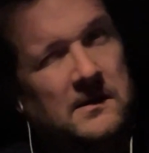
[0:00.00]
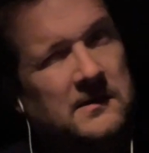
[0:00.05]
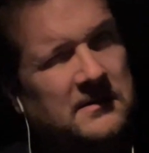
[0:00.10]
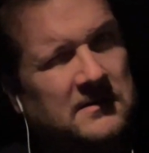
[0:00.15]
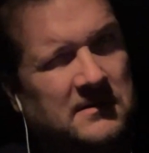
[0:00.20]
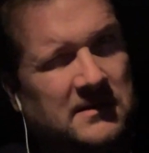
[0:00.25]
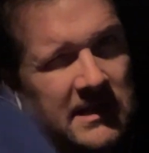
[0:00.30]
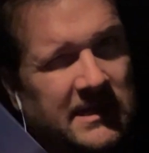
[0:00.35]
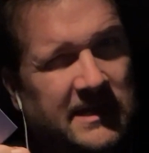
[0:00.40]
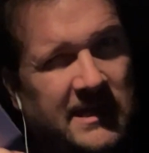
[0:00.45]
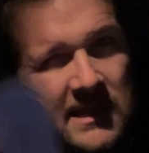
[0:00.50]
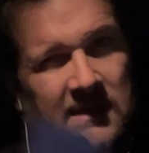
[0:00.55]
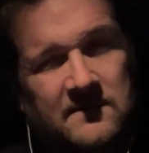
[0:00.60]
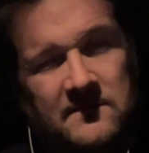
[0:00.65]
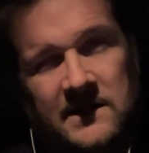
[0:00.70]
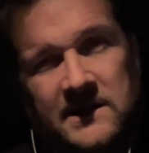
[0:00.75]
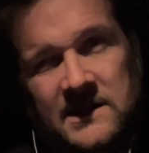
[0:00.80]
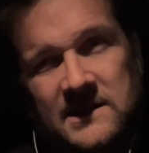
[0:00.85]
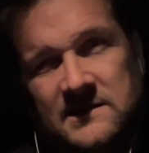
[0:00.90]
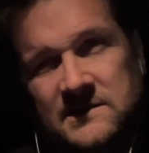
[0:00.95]
I can't
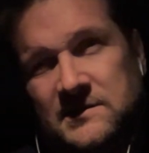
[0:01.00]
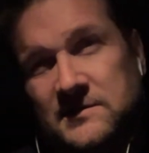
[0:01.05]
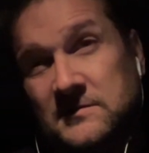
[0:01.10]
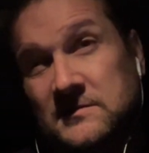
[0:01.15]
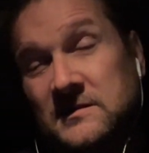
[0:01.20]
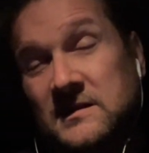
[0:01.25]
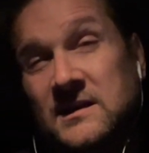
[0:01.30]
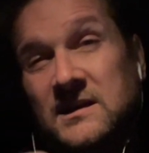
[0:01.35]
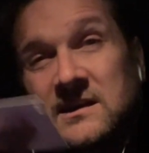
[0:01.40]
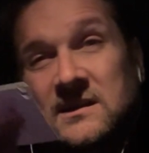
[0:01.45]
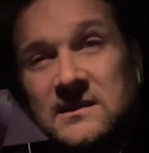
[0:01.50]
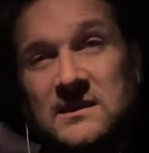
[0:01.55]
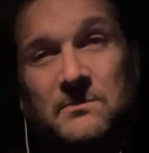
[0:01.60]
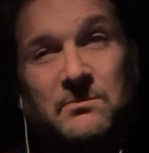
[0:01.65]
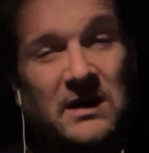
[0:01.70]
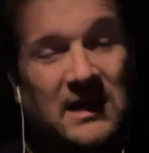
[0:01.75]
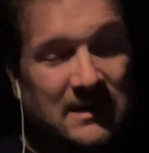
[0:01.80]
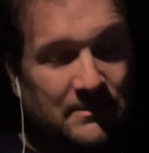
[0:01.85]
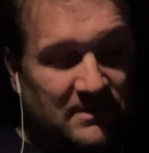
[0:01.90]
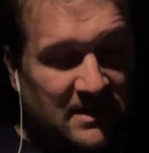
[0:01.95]
read it, dude. The
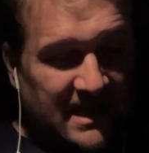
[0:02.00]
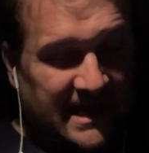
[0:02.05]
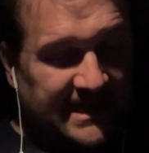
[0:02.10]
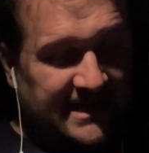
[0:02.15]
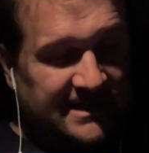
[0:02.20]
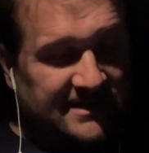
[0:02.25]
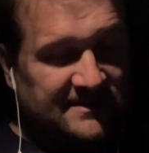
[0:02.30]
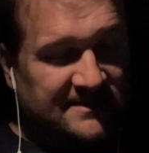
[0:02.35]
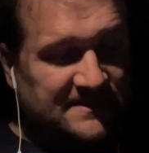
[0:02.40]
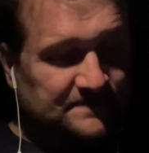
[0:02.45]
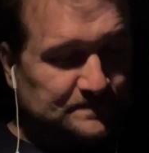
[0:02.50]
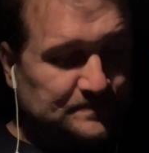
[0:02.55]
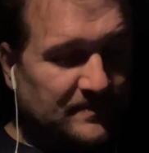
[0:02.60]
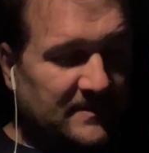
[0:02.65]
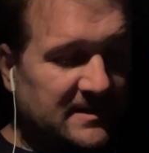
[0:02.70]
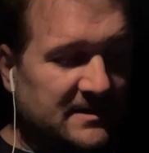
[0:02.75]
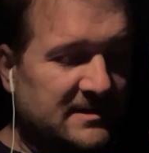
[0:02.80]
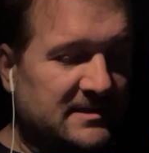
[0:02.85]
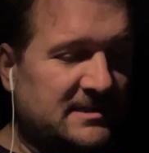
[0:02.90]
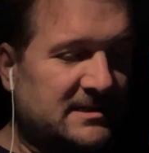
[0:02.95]
bottom line is,
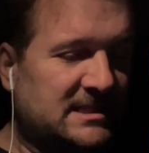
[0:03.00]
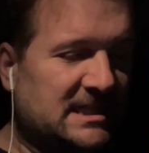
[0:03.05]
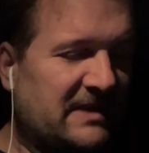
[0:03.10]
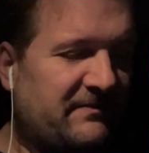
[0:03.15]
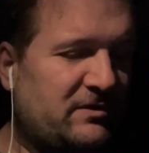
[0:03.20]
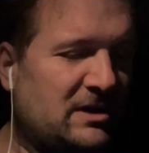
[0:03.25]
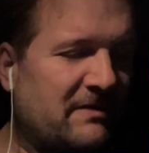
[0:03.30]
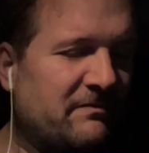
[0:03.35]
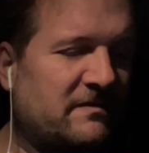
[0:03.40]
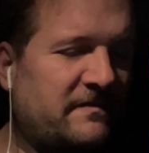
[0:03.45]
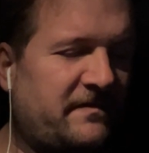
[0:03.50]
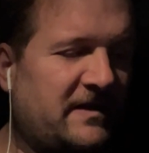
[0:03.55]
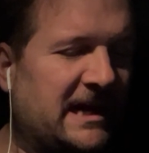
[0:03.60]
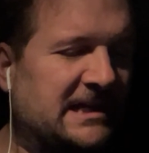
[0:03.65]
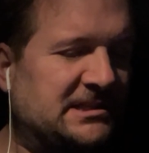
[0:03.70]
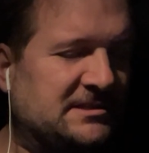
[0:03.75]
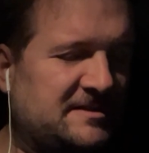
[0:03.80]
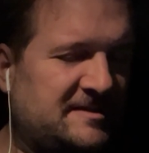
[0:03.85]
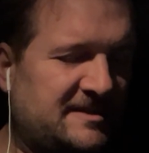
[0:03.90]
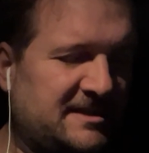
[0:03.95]
if you ever find
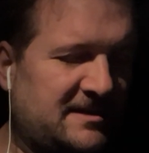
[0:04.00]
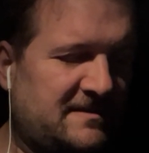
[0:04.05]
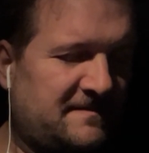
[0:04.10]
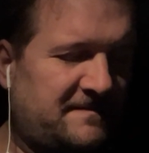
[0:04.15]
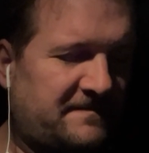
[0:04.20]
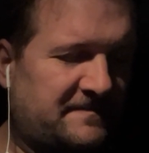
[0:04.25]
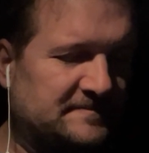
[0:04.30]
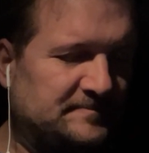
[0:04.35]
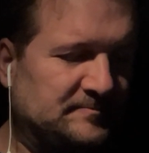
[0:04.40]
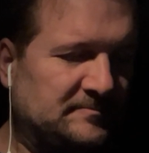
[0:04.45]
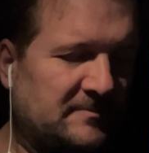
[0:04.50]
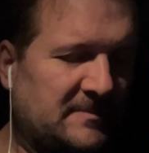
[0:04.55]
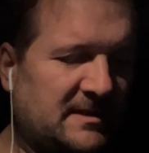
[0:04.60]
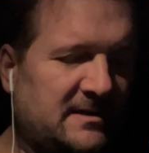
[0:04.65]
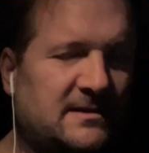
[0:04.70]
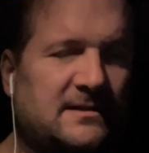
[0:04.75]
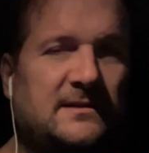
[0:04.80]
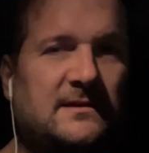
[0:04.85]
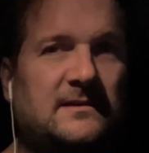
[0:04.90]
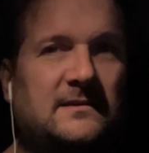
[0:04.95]
yourself
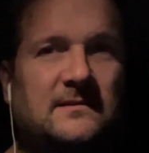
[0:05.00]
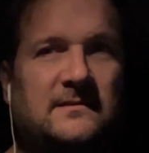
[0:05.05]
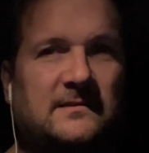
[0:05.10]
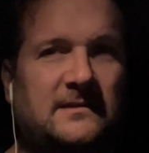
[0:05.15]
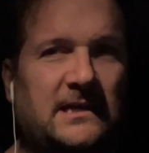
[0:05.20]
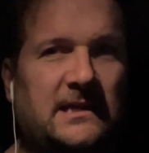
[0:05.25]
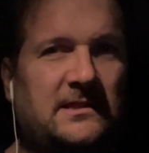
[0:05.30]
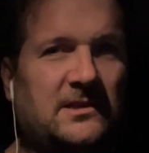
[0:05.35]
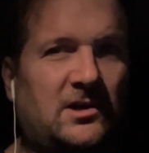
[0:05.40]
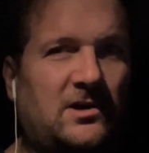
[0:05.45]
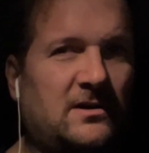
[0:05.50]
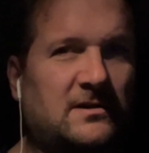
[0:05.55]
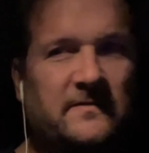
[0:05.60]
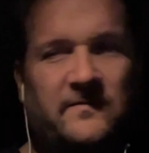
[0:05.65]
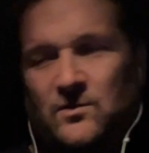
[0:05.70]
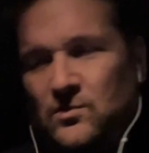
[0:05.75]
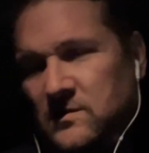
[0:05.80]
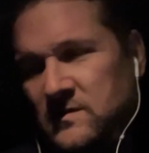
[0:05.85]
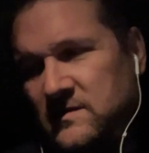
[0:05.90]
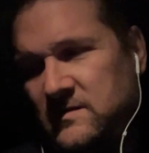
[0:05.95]
in the heart of
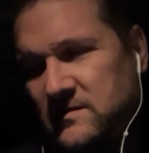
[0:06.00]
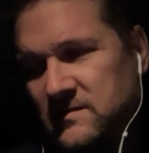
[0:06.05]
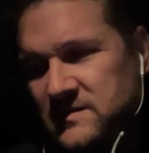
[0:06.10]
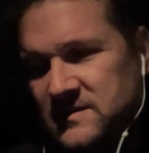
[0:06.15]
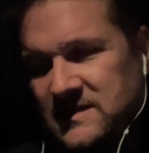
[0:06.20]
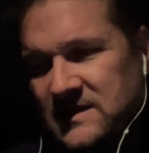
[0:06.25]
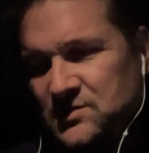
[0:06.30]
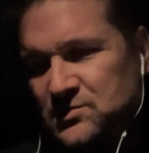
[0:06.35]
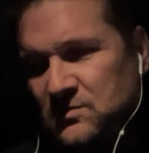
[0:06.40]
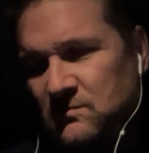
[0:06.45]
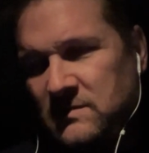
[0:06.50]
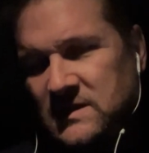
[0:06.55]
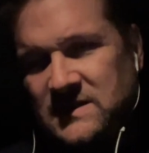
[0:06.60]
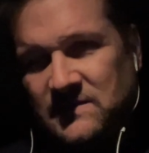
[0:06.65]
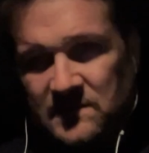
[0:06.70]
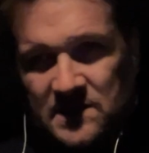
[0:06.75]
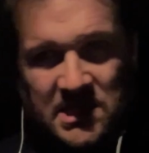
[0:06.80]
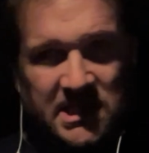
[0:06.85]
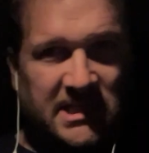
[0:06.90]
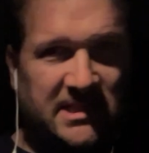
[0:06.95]
North Central West
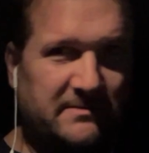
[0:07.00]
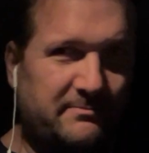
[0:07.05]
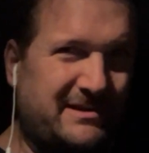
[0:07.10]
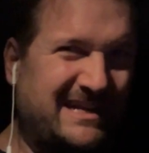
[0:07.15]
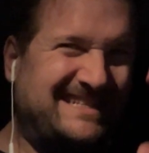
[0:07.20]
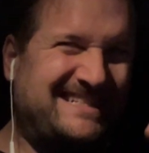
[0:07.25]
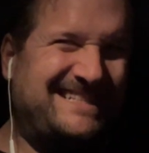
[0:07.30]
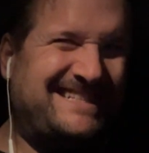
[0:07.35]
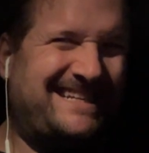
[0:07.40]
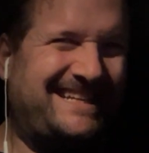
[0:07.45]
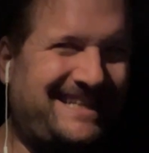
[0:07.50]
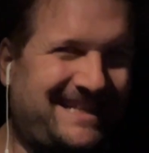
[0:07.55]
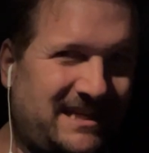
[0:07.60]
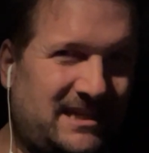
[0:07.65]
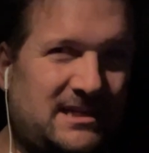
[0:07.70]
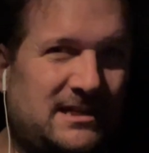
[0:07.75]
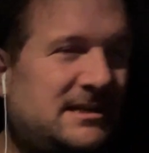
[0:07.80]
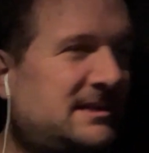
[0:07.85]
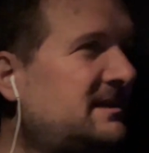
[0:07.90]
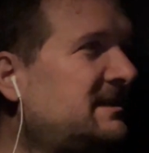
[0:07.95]
Virginia, the best city
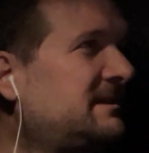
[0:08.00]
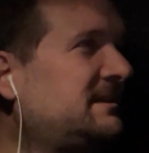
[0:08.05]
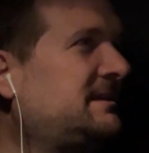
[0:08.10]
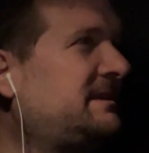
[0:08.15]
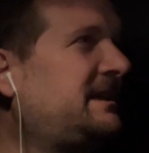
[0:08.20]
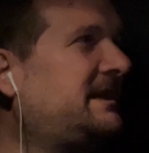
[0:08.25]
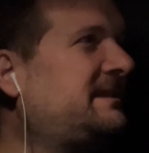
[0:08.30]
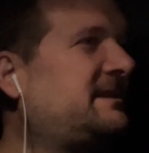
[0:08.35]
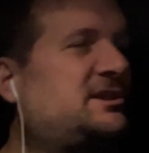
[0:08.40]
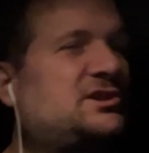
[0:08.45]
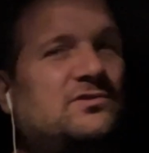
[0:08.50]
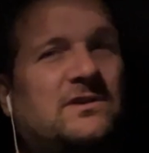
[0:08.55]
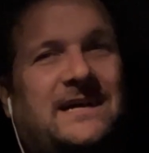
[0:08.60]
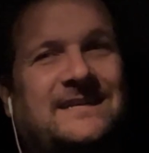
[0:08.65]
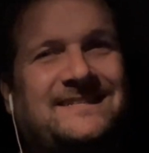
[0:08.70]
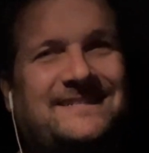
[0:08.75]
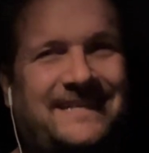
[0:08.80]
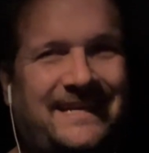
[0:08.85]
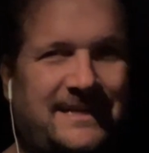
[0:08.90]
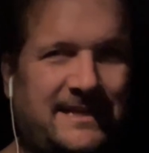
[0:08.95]
in the
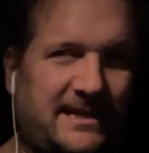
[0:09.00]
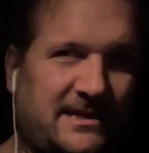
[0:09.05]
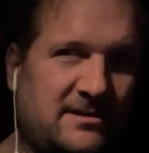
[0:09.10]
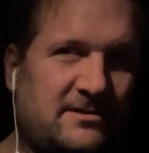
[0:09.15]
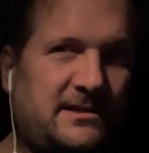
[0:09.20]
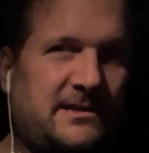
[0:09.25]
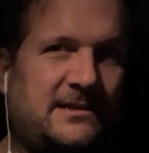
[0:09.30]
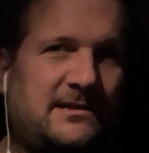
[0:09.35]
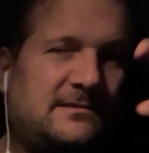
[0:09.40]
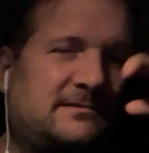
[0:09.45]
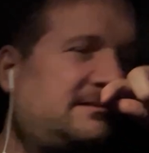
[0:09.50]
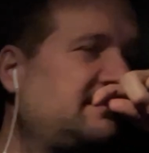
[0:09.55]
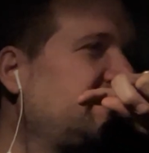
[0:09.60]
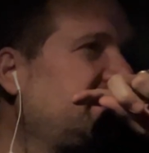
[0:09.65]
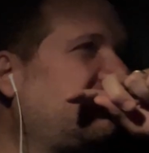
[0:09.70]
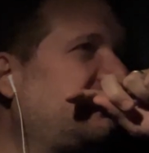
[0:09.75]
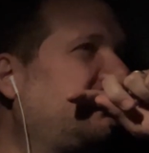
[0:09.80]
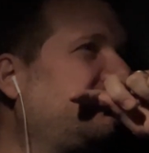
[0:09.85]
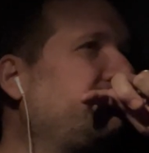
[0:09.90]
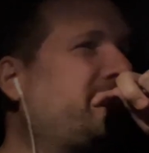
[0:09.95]
tri-state area,
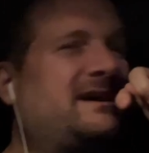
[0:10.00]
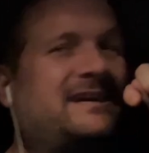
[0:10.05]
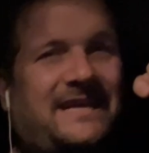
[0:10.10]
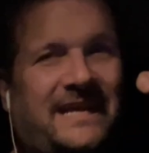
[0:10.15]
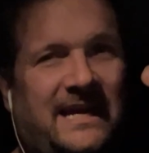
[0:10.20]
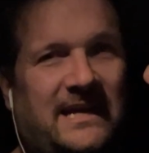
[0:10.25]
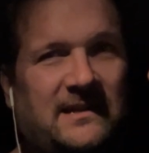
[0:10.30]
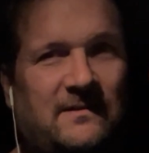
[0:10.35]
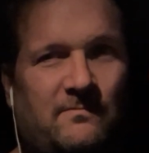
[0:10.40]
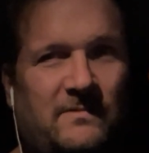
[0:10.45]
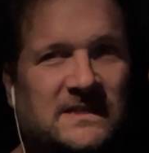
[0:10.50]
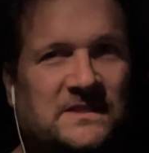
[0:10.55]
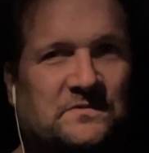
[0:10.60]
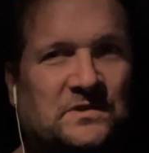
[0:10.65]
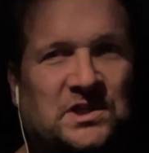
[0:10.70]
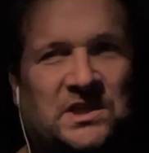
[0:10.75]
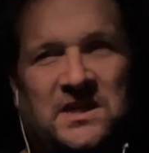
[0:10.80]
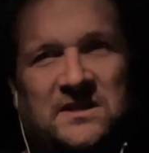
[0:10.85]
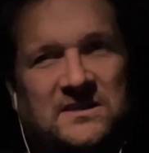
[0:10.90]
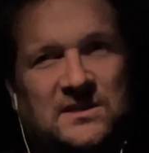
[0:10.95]
Buckhannon, West
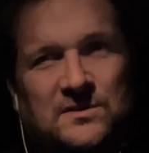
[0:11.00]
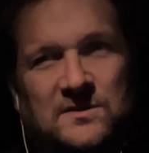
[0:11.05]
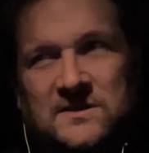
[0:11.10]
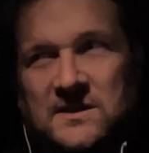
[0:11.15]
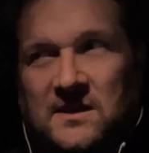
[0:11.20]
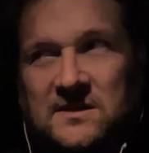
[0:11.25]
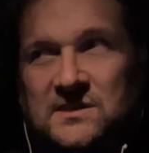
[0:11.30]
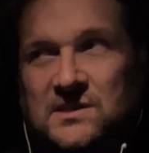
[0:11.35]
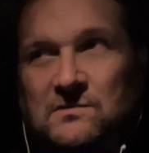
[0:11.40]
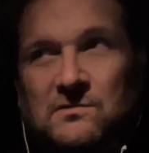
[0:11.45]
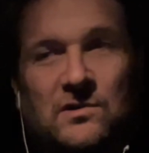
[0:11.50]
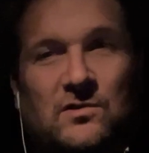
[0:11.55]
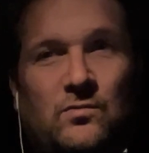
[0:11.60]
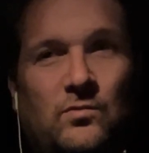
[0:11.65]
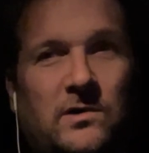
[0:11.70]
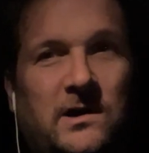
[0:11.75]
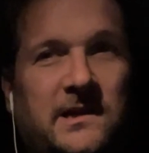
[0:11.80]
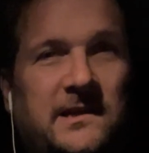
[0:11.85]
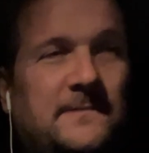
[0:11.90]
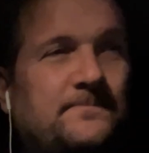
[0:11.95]
Virginia,
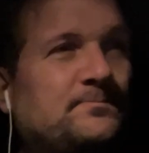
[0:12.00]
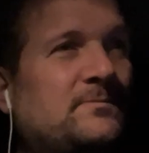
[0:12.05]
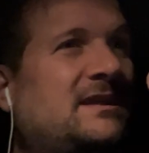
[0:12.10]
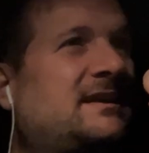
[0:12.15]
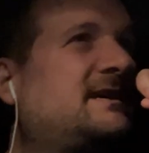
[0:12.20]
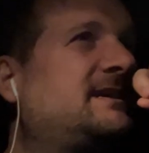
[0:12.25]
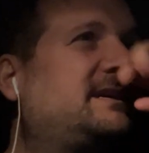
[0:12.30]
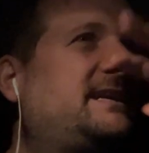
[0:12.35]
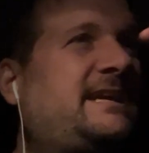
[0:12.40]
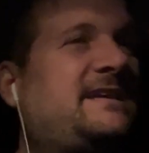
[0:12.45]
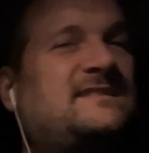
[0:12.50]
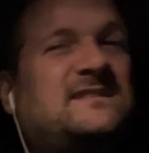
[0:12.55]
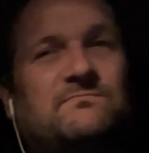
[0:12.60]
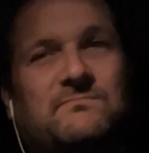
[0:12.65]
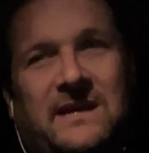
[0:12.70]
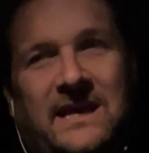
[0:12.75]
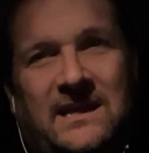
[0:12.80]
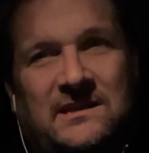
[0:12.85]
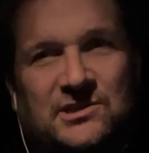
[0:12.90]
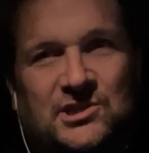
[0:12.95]
26201, East
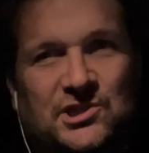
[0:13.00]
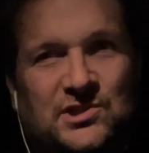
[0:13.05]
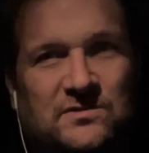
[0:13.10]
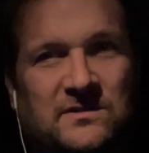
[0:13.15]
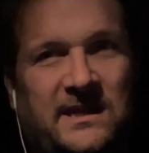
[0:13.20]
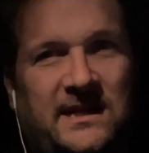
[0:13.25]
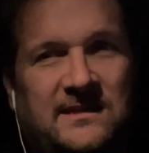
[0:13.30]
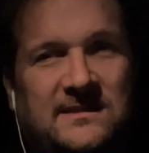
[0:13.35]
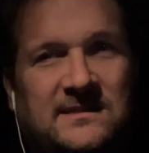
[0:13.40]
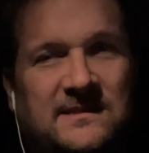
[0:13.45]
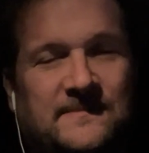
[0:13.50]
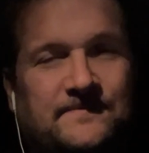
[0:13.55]
Main Street,